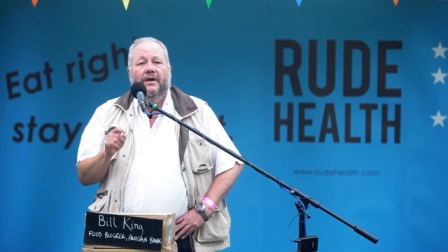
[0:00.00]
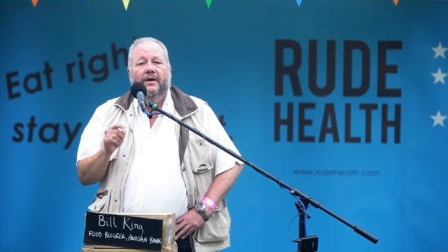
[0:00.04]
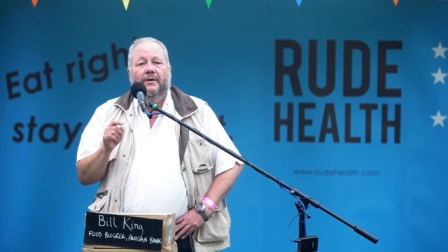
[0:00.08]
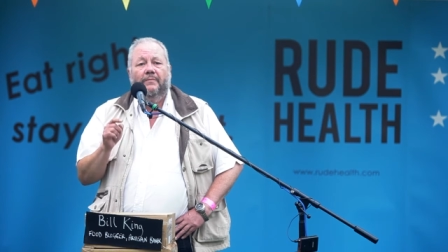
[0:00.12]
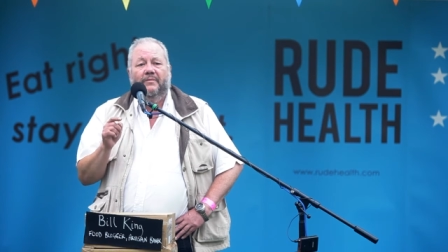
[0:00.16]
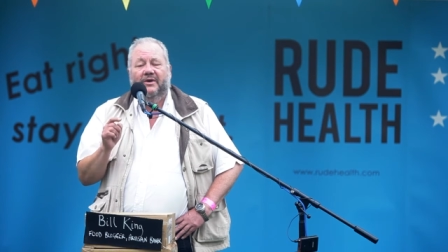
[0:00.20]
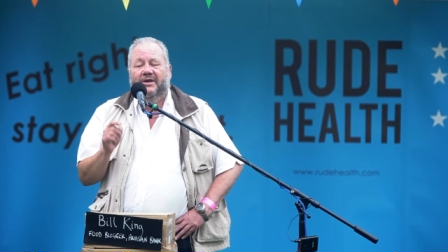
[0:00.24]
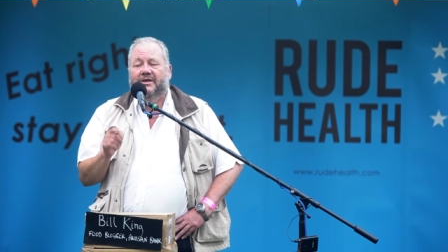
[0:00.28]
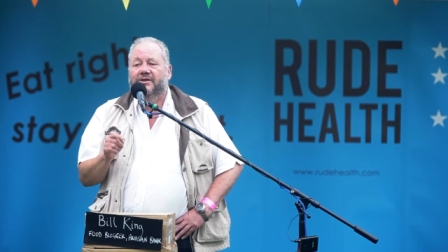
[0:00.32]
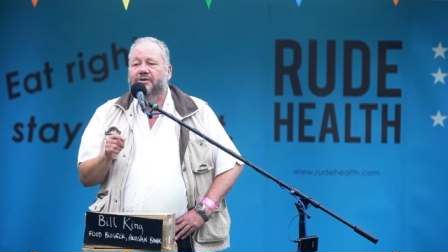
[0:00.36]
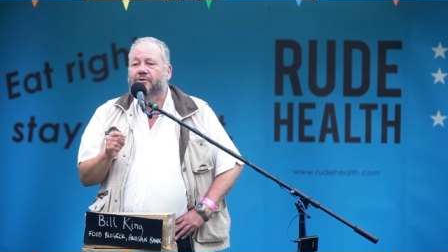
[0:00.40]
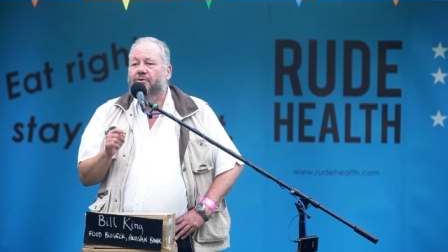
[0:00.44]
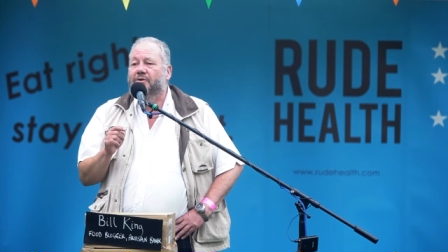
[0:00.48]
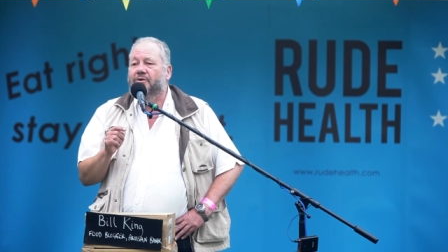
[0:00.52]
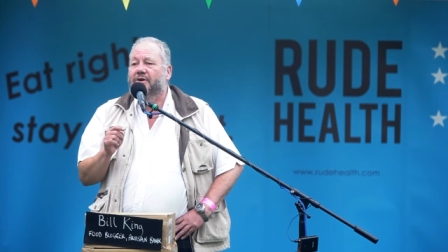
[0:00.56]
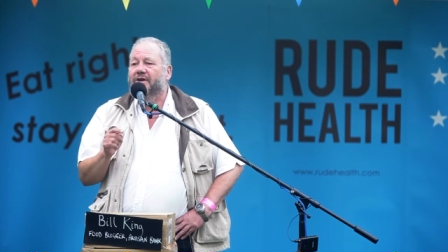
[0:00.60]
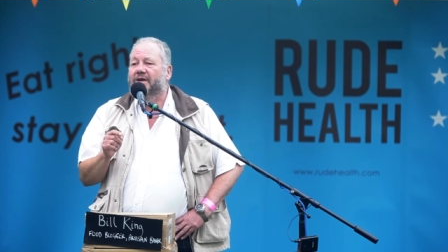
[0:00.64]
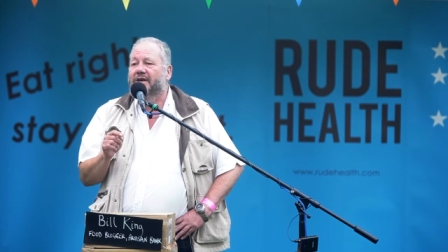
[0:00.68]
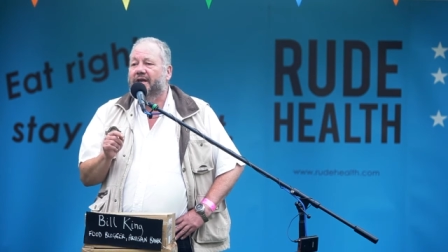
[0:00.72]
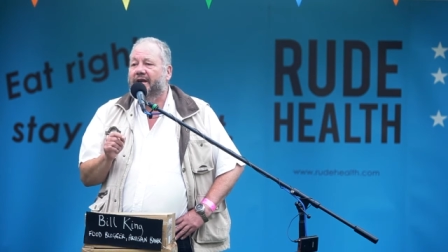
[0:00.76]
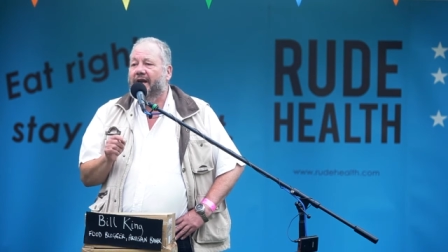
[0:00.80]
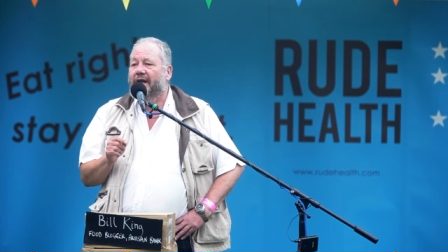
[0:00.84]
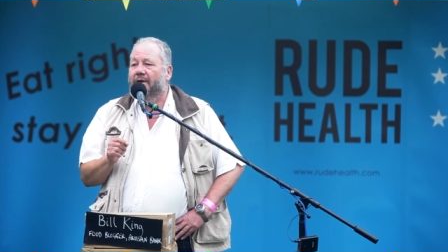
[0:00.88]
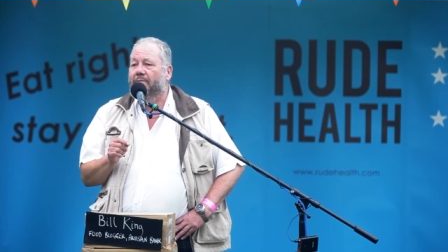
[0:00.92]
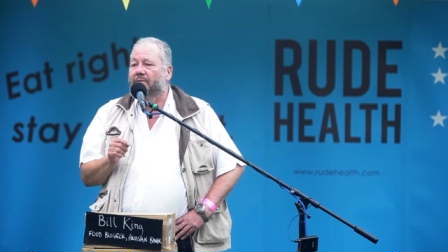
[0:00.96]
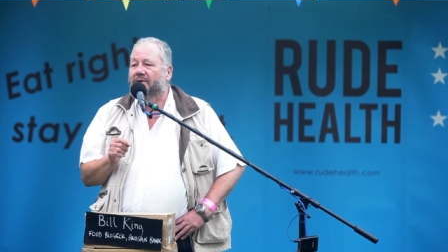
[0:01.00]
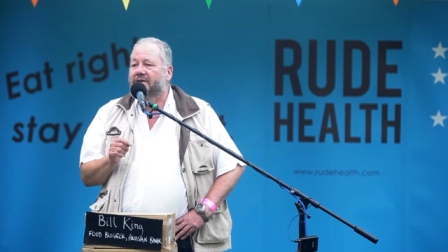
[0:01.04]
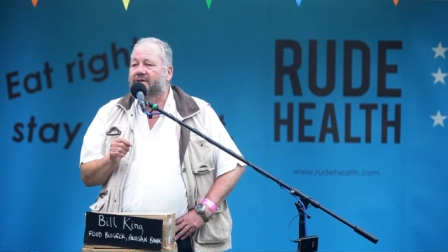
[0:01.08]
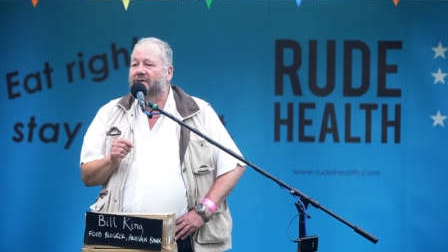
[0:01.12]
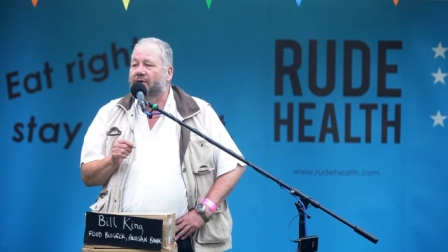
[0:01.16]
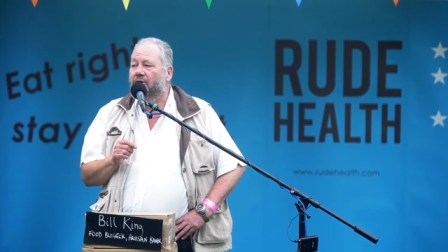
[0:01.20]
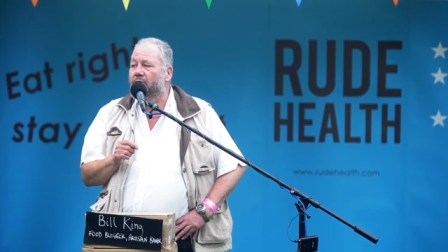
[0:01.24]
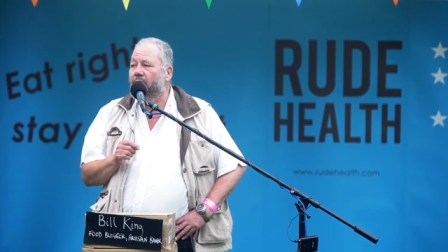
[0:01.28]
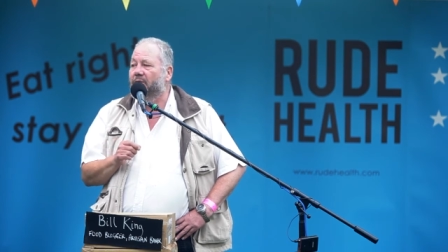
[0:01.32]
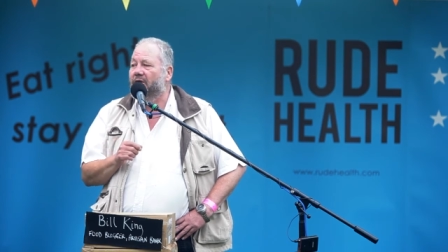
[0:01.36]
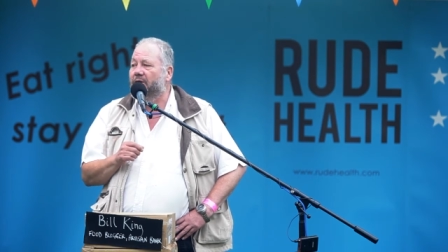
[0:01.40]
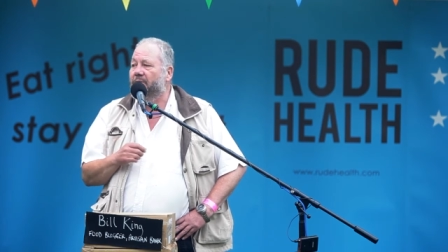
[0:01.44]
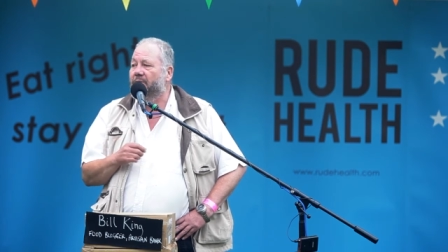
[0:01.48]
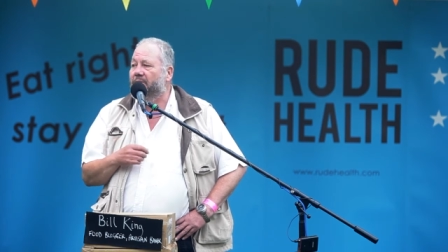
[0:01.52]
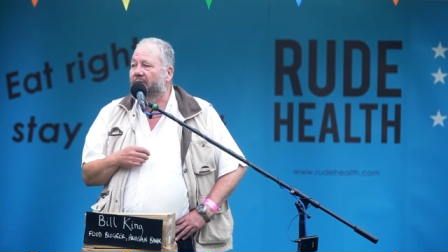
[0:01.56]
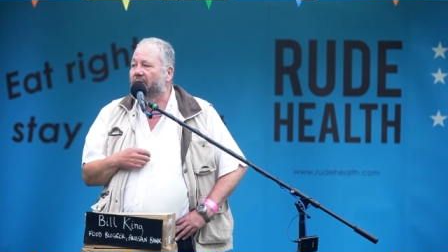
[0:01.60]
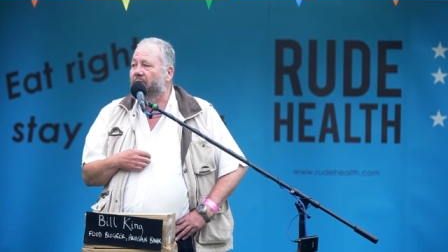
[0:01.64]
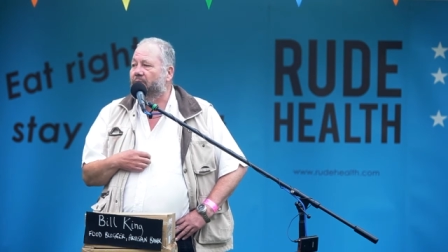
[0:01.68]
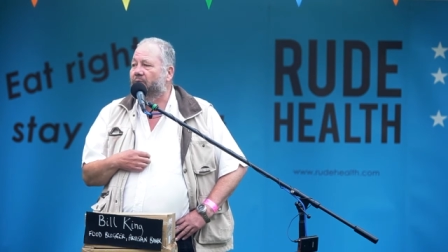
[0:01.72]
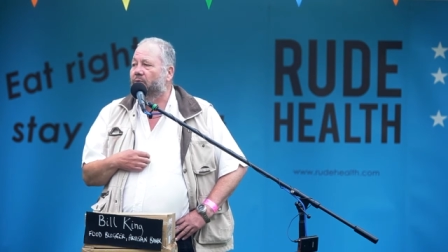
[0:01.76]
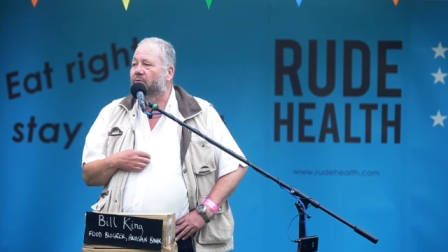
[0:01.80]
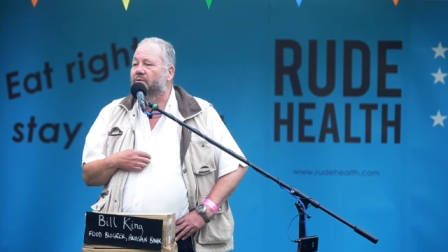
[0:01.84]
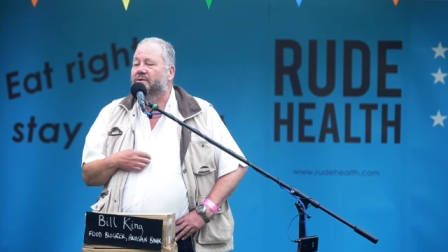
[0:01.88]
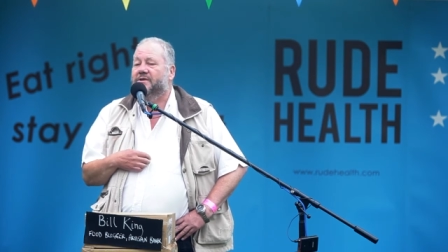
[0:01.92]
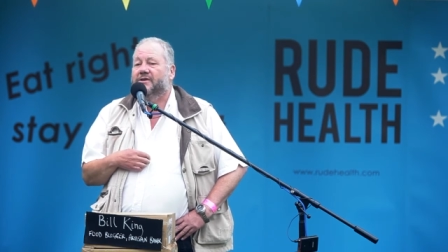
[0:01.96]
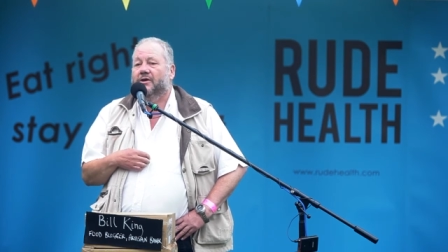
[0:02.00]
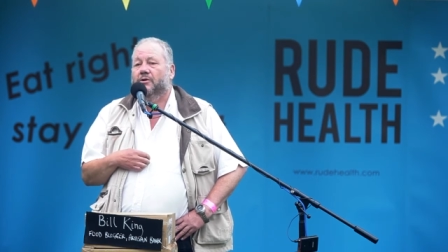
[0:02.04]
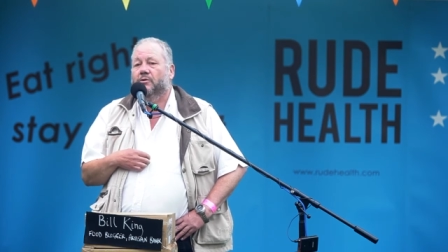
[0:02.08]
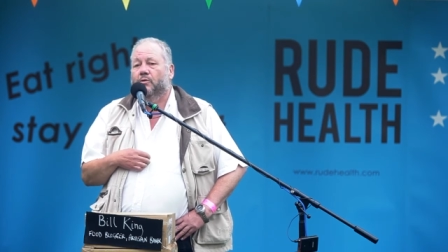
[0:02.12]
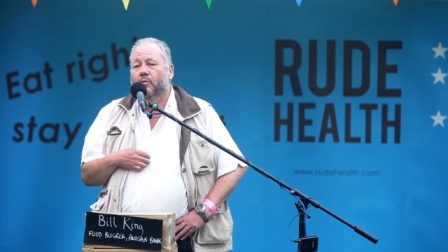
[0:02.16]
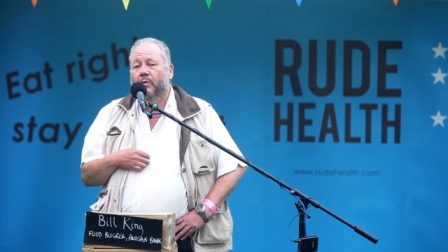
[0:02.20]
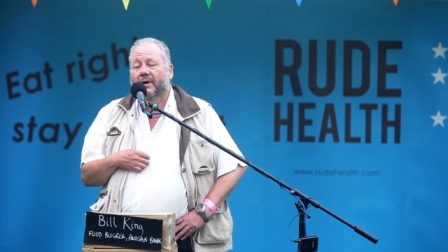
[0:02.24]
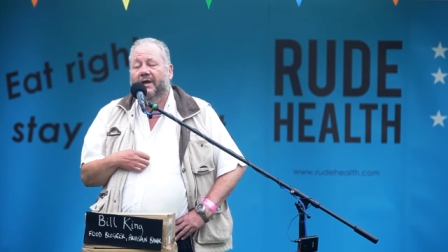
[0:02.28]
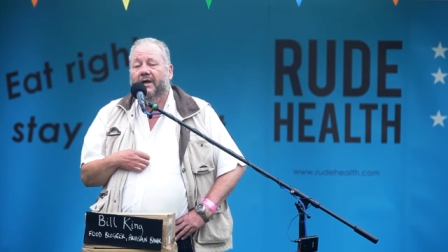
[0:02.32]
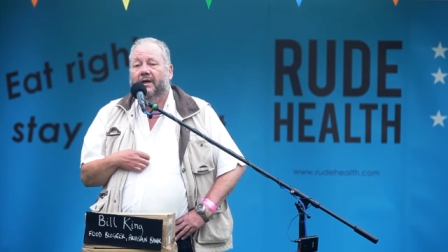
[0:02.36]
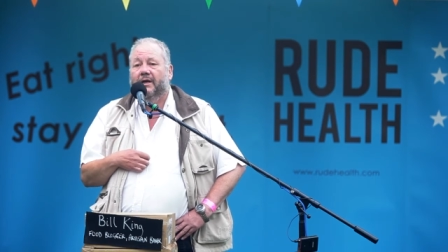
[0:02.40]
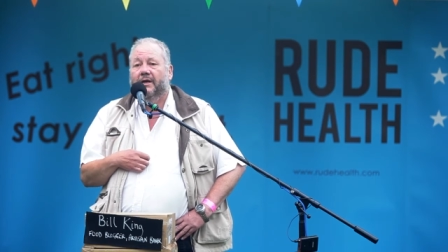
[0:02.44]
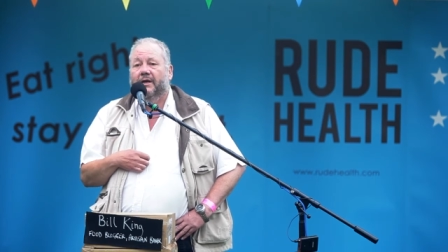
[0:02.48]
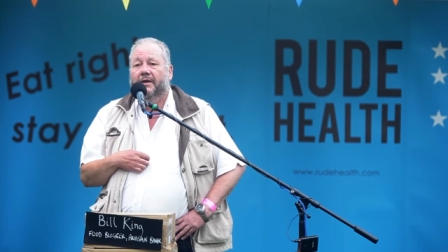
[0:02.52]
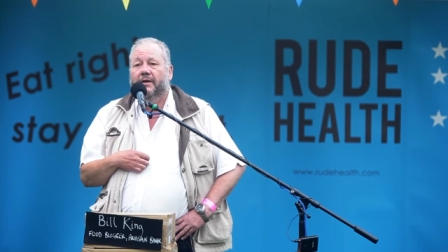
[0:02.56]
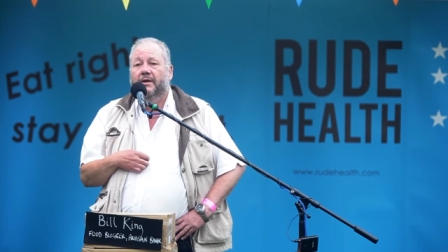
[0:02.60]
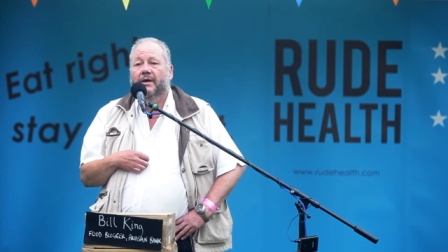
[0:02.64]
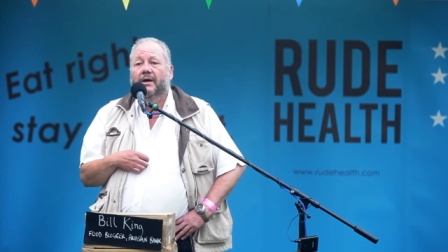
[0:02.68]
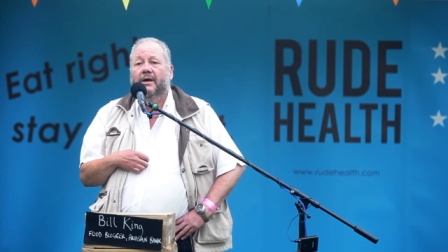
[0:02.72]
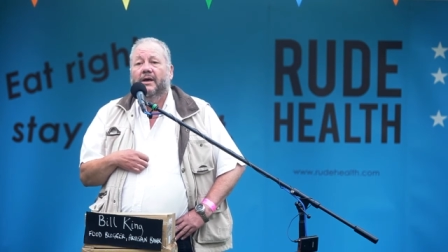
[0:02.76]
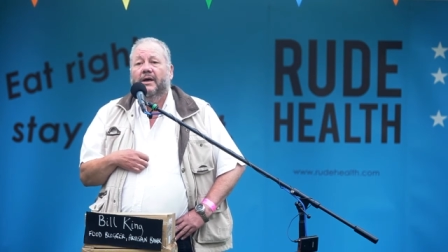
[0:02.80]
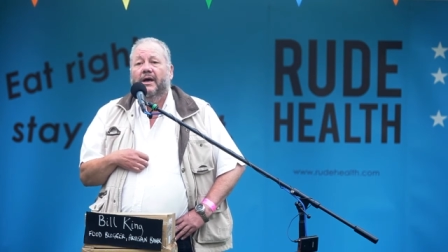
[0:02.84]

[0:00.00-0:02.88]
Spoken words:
because you can connect with so many people so quickly.